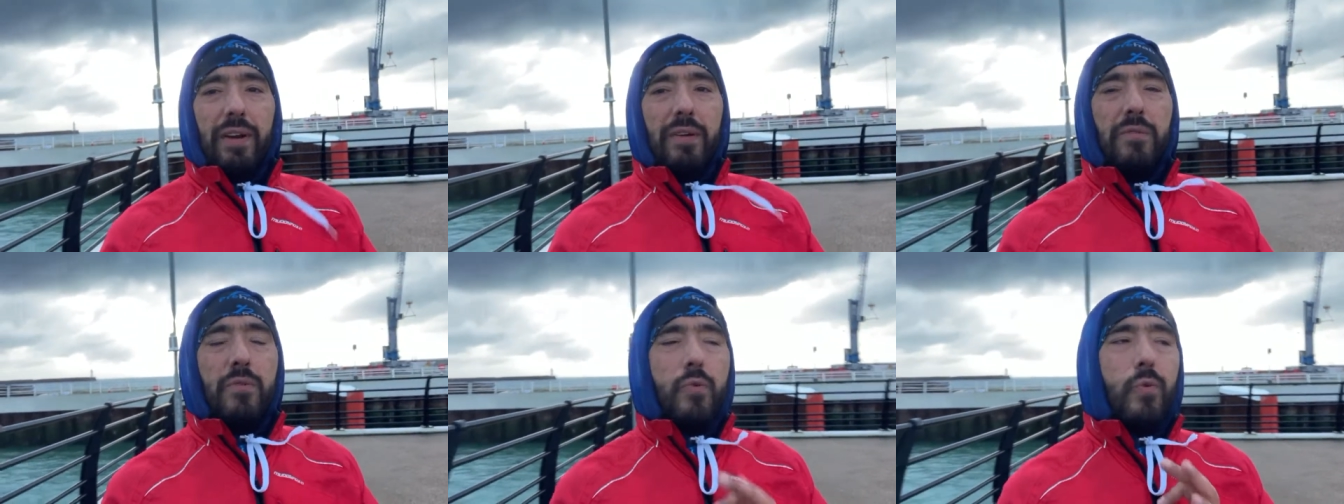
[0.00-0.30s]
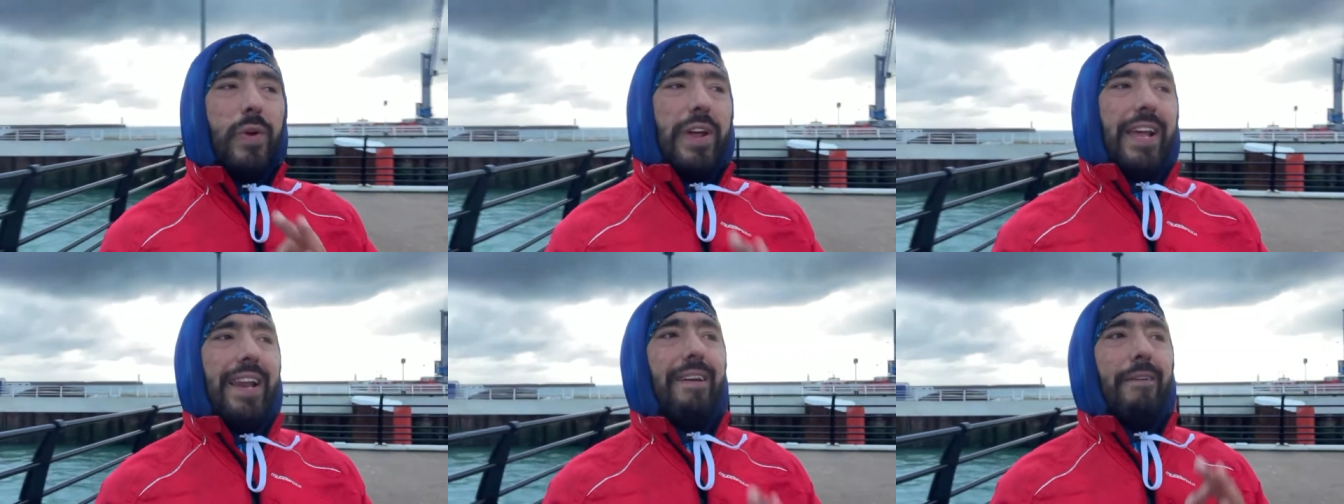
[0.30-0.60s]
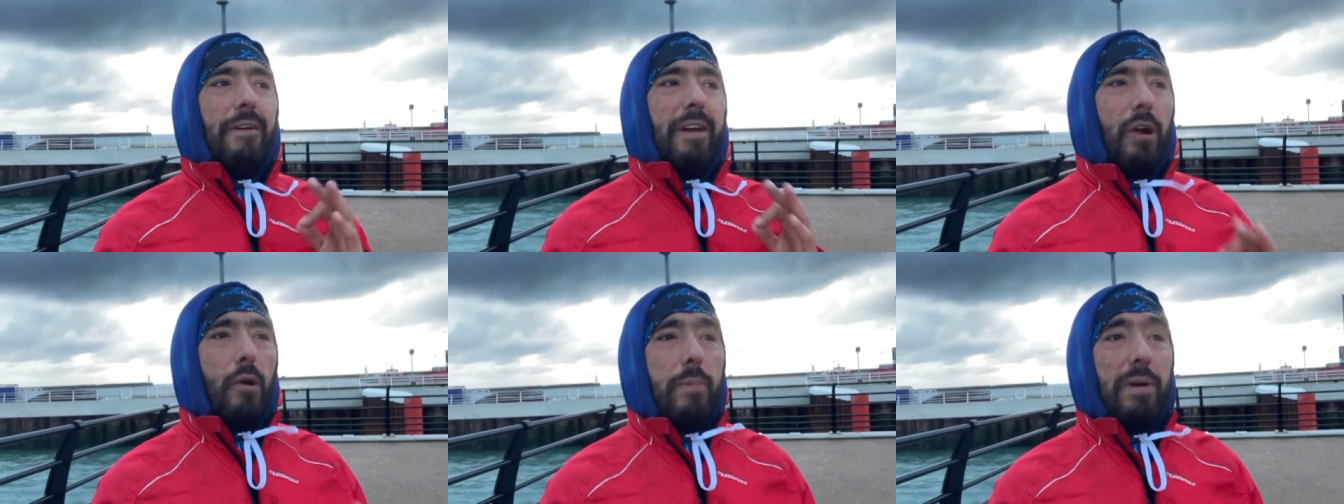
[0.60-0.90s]
Really
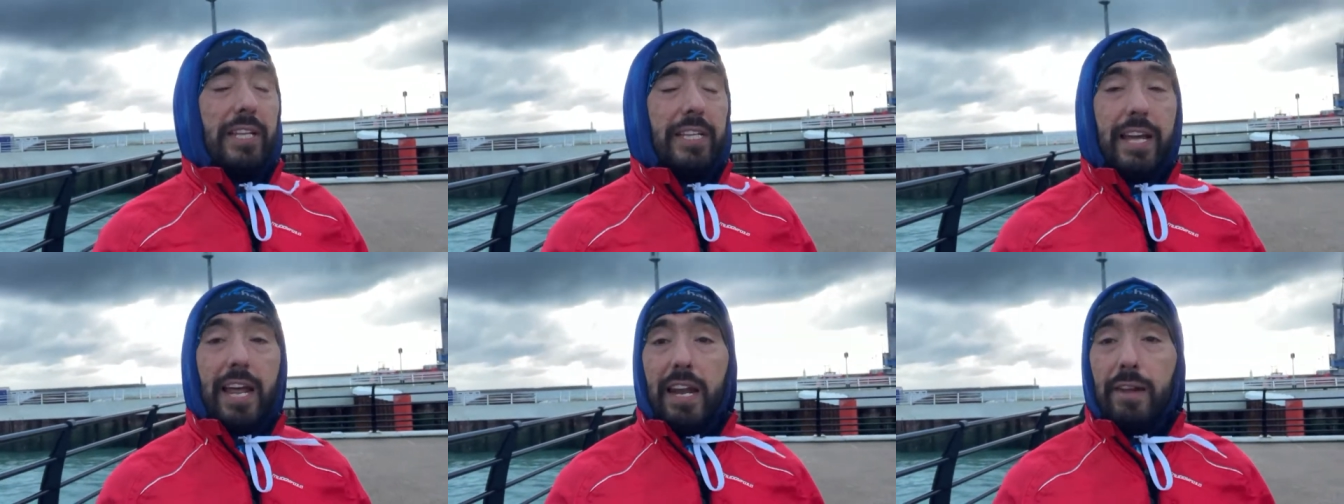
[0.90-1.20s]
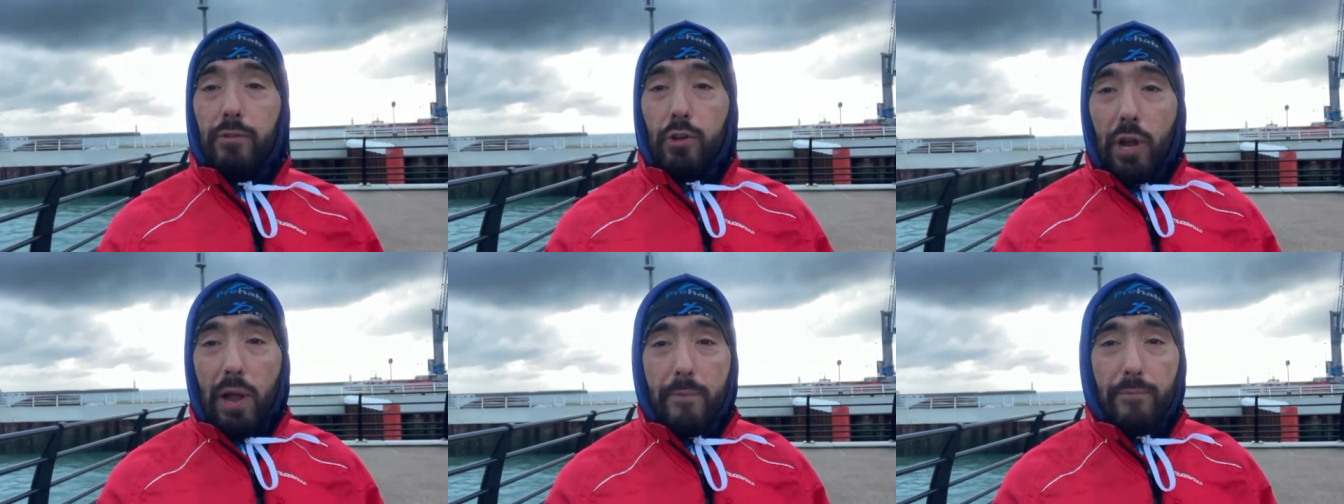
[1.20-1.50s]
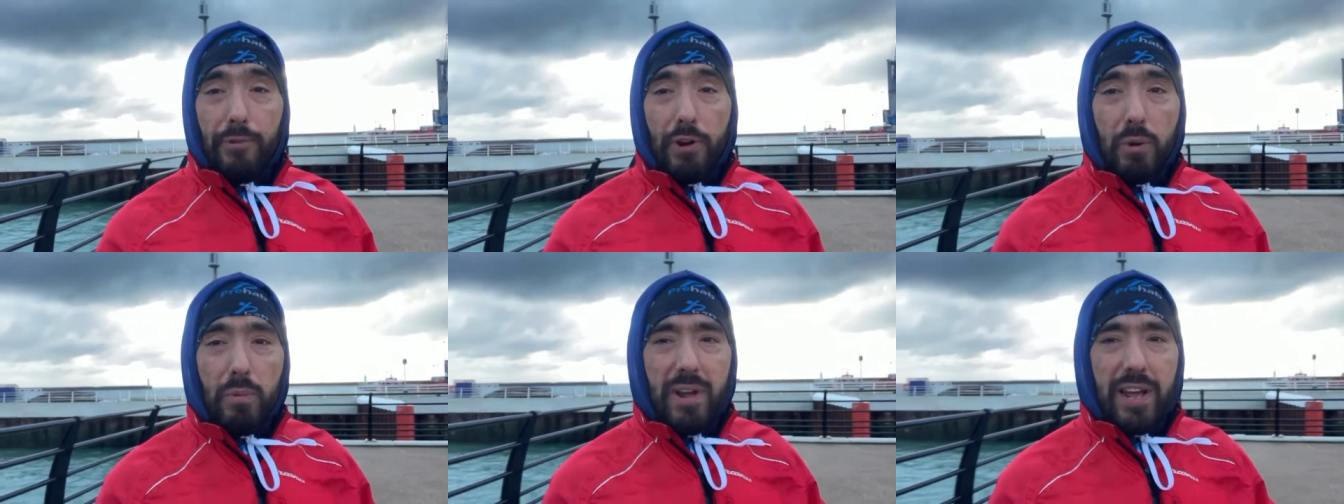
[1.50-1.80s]
recommend it. And if you come
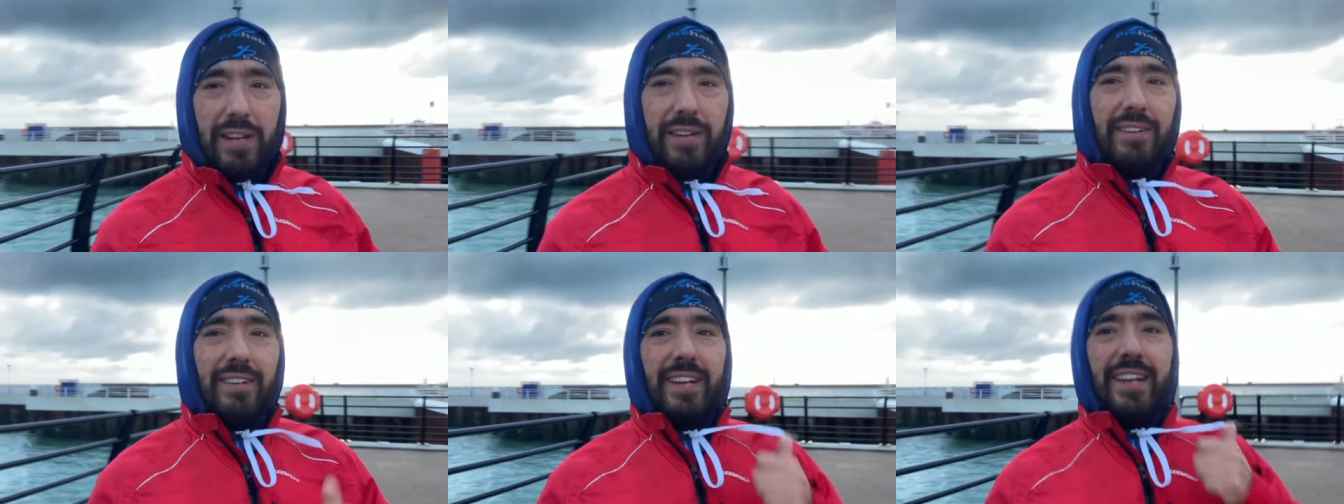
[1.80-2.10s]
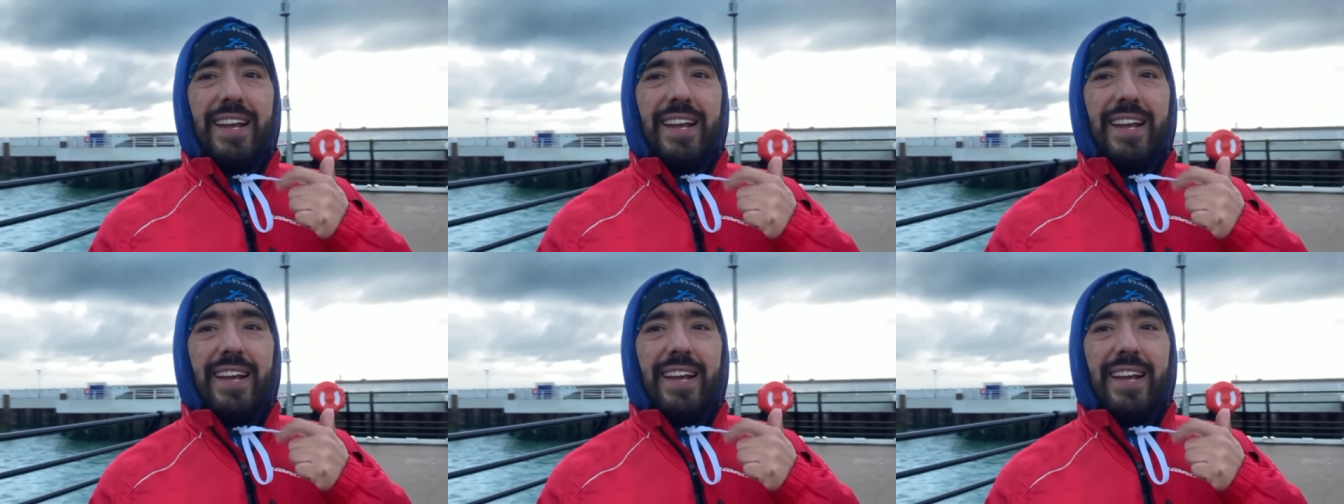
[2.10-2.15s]
for a run,